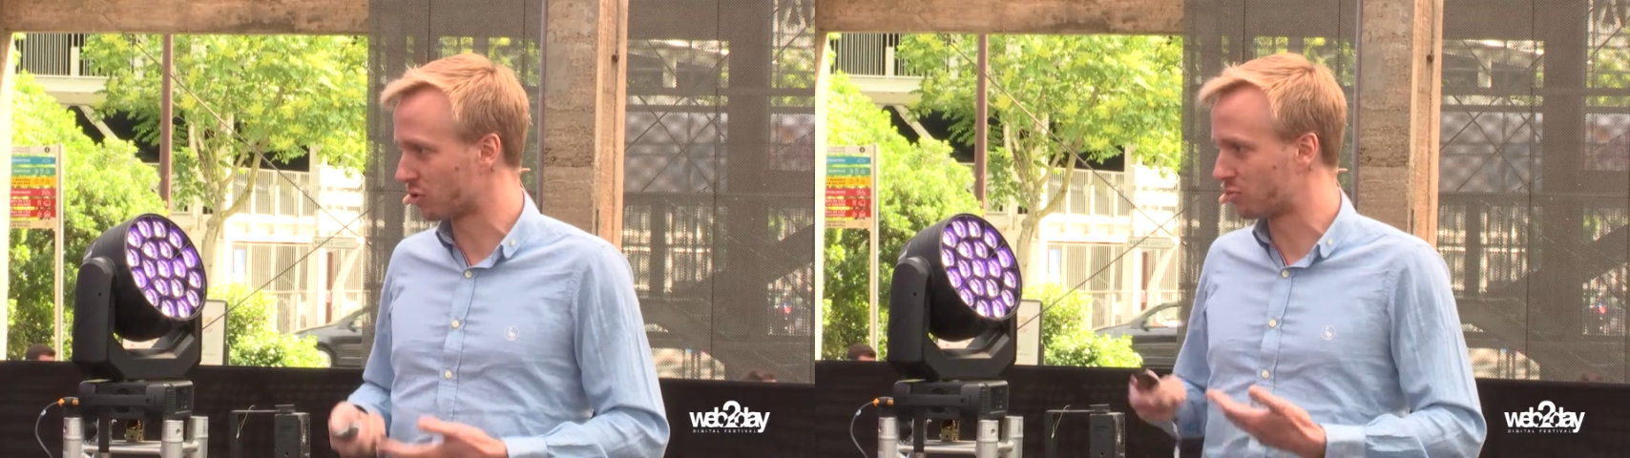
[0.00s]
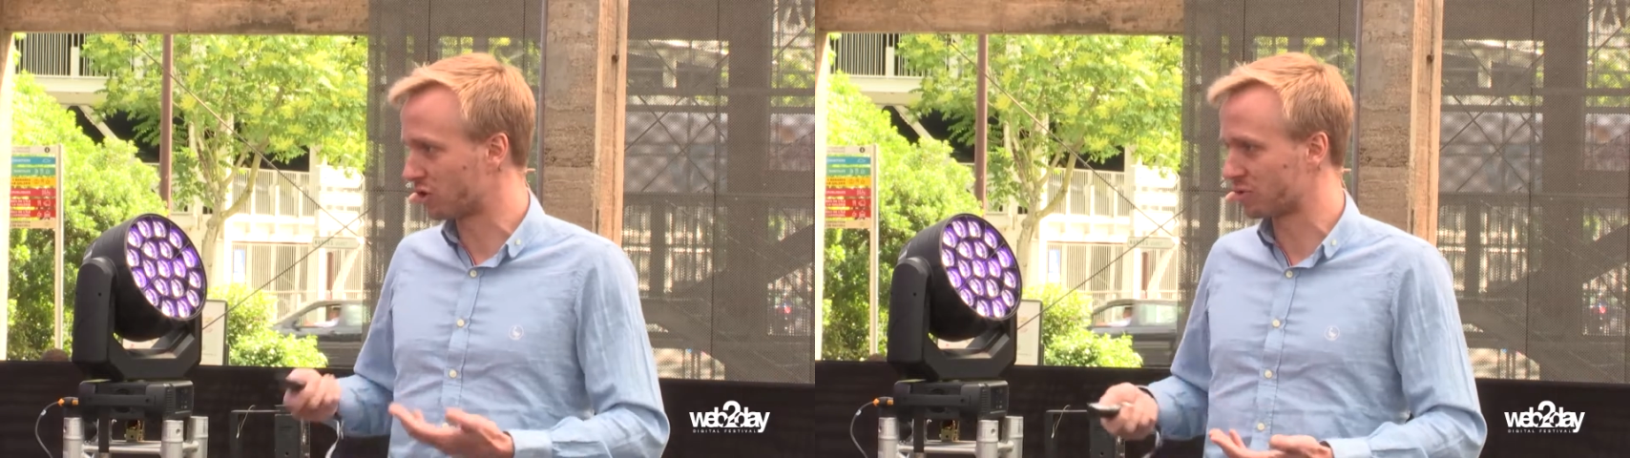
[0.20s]

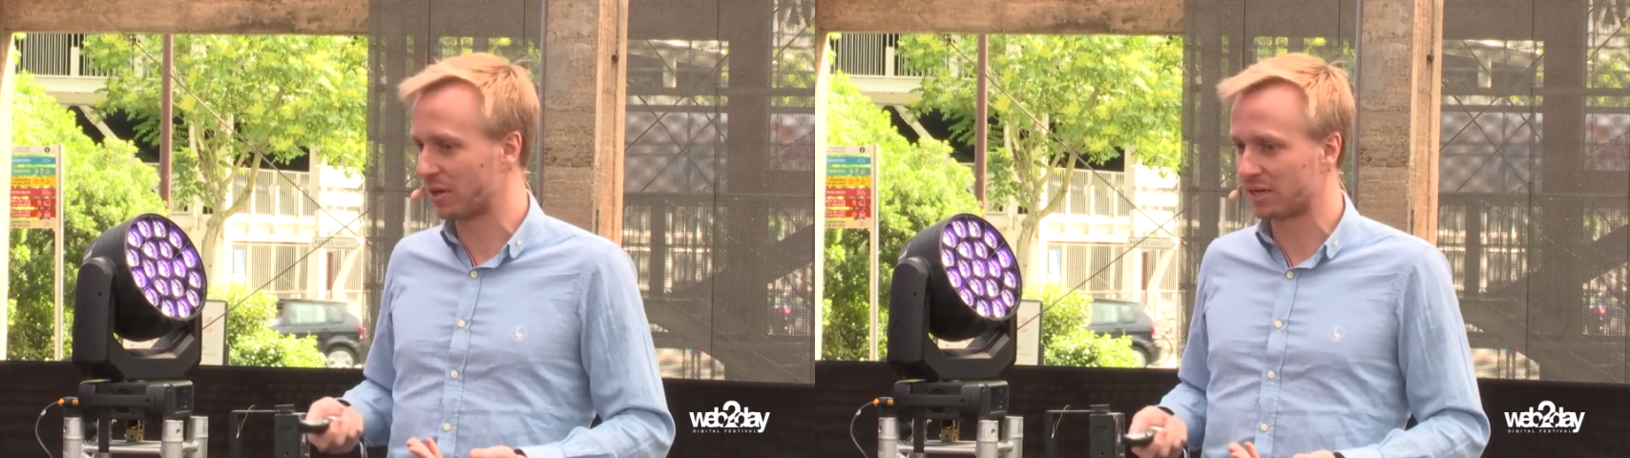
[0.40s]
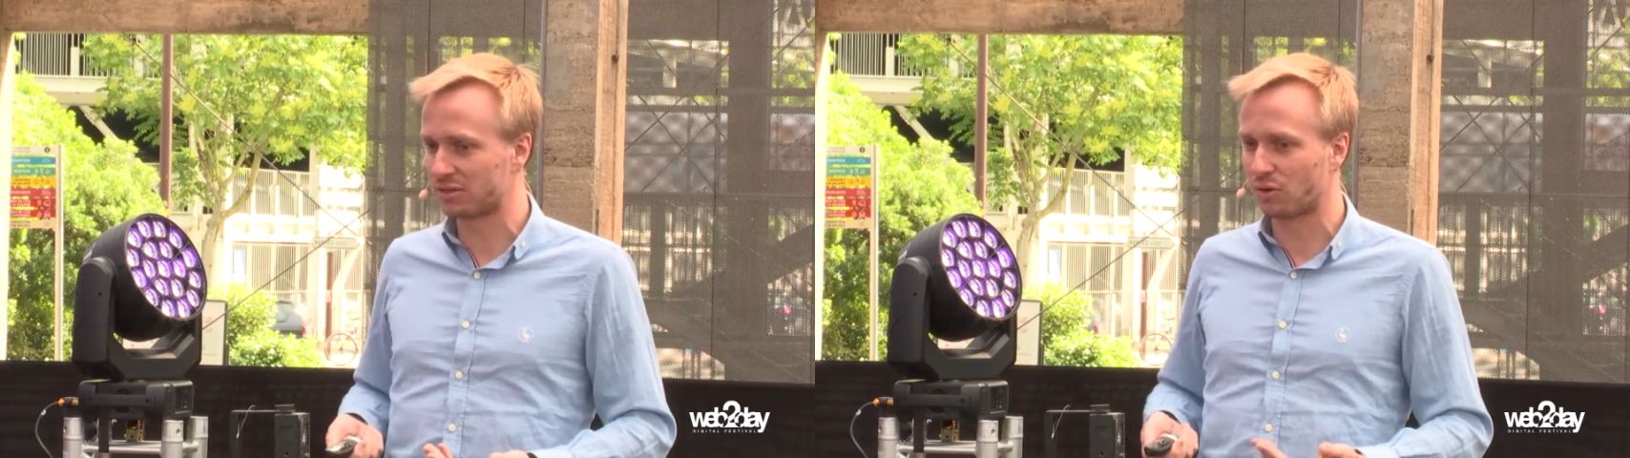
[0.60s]
to
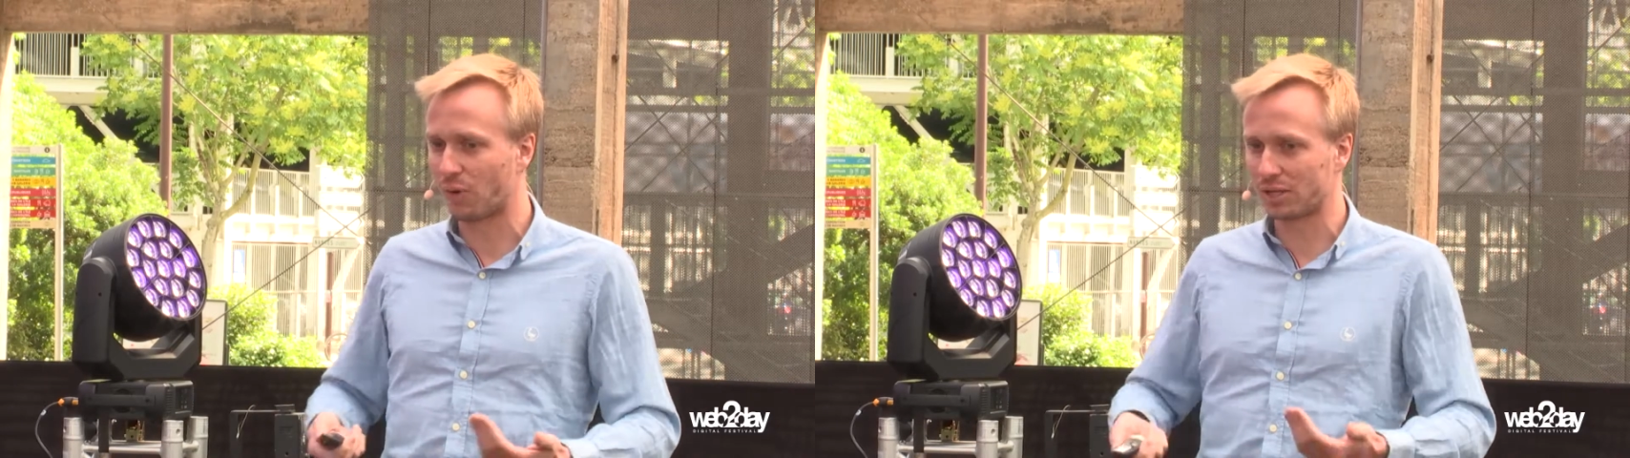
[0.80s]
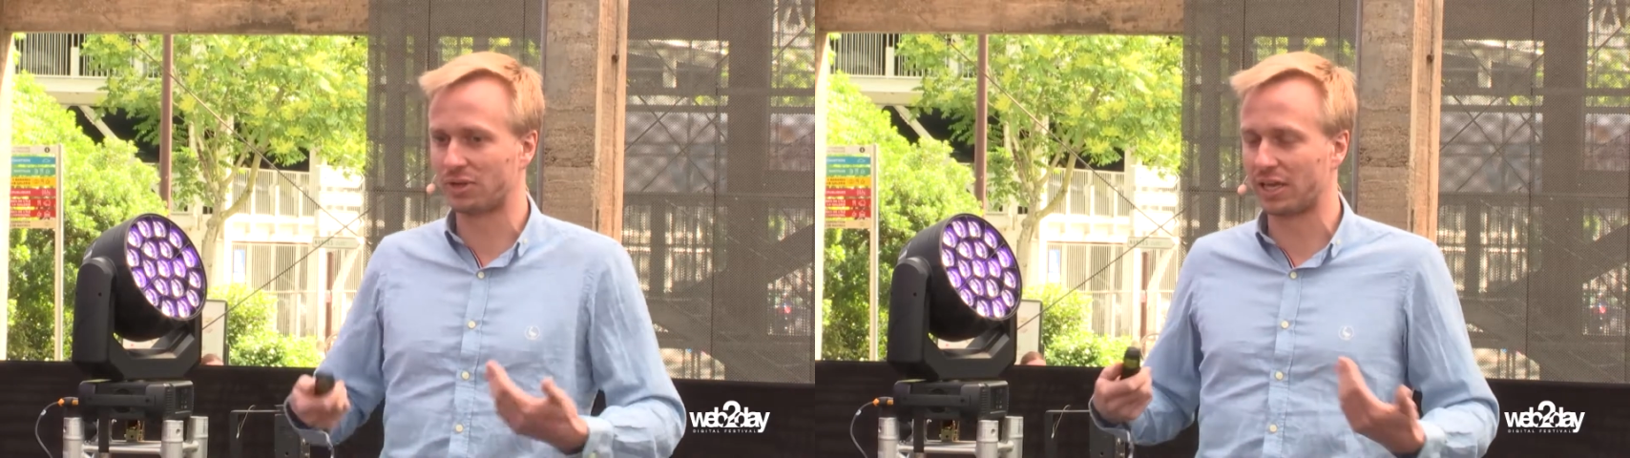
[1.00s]
prospects,
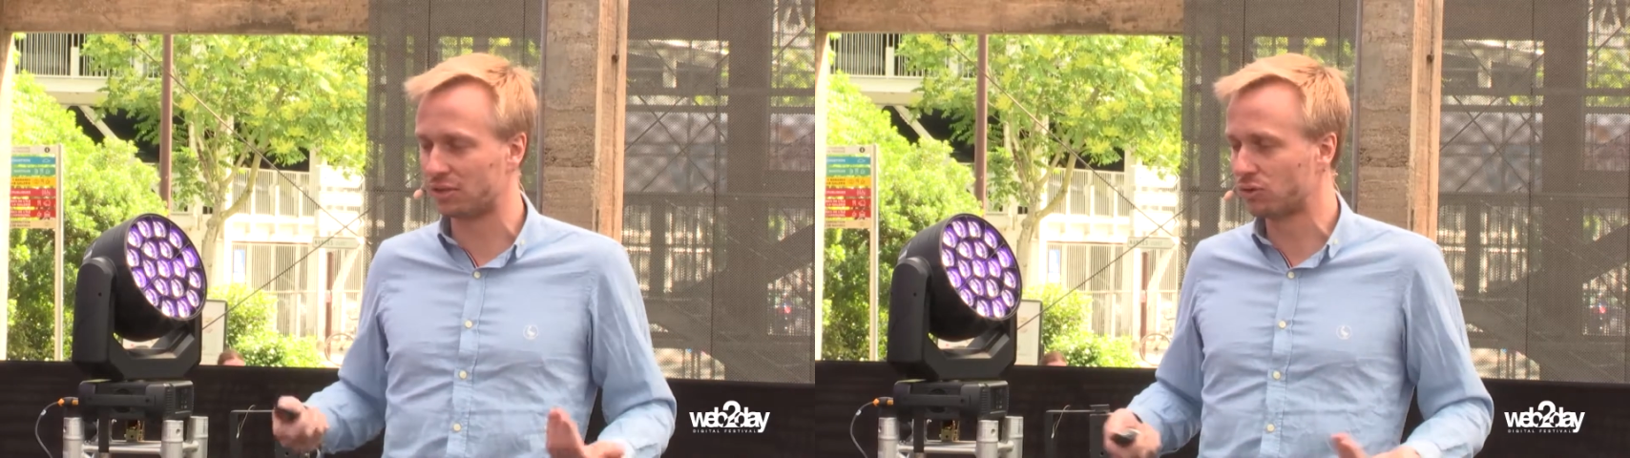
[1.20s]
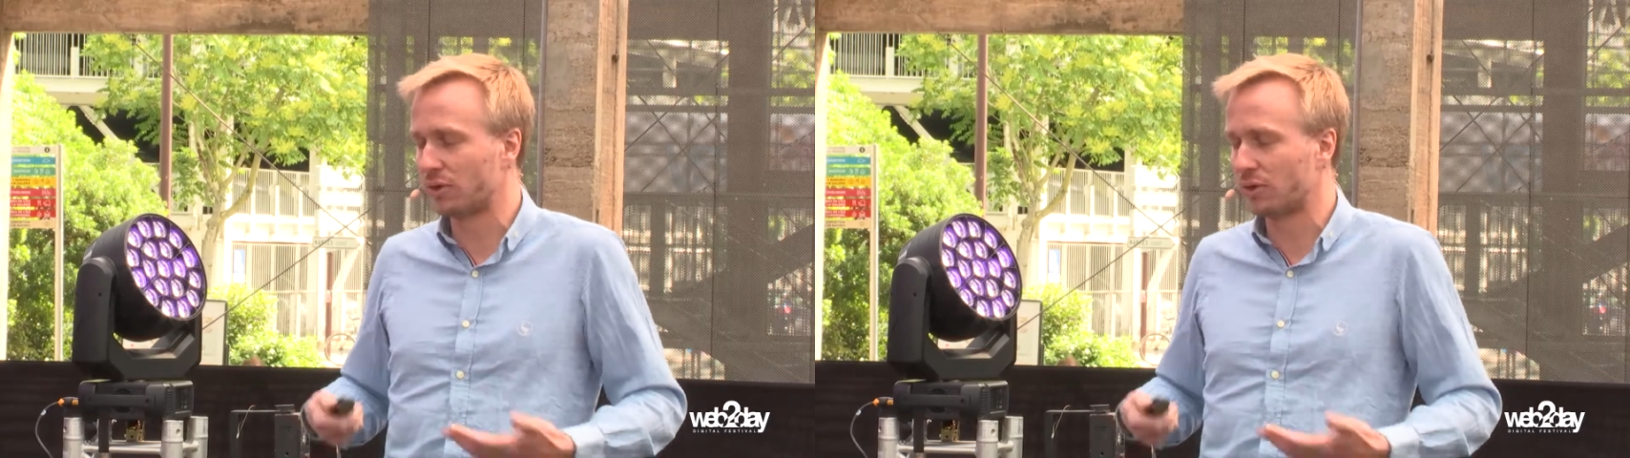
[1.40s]
what we can do.